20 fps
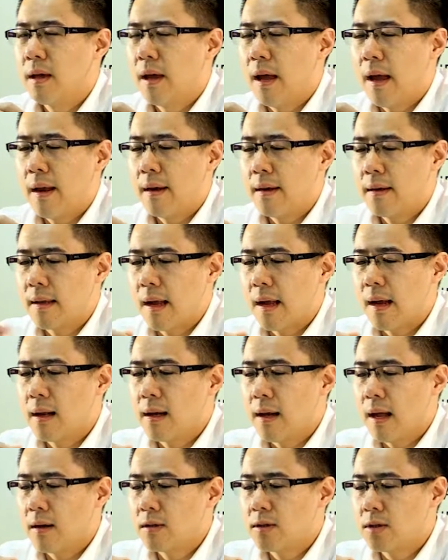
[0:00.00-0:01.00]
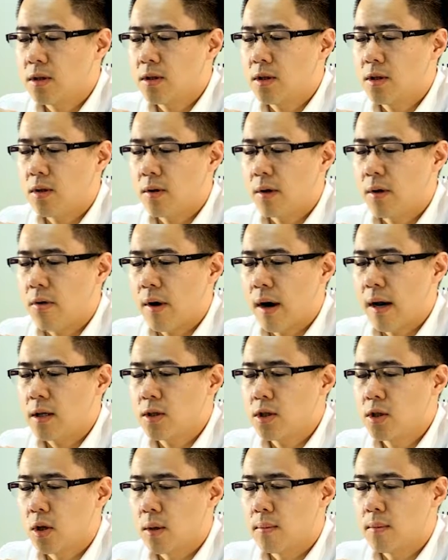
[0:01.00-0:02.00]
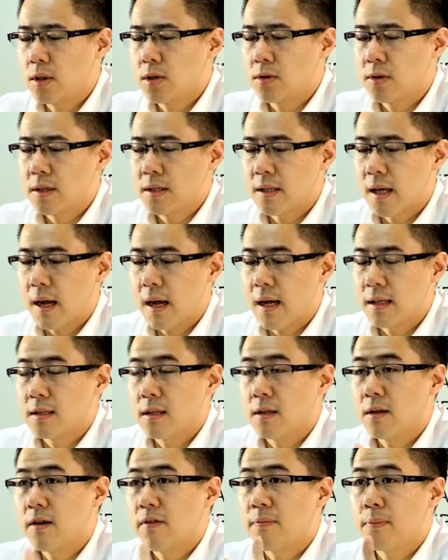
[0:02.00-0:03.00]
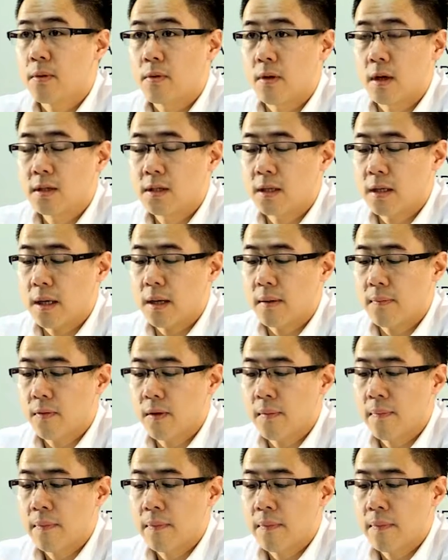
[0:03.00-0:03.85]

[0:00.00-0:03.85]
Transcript: And that allows you to create geometries that has a lot of porosity.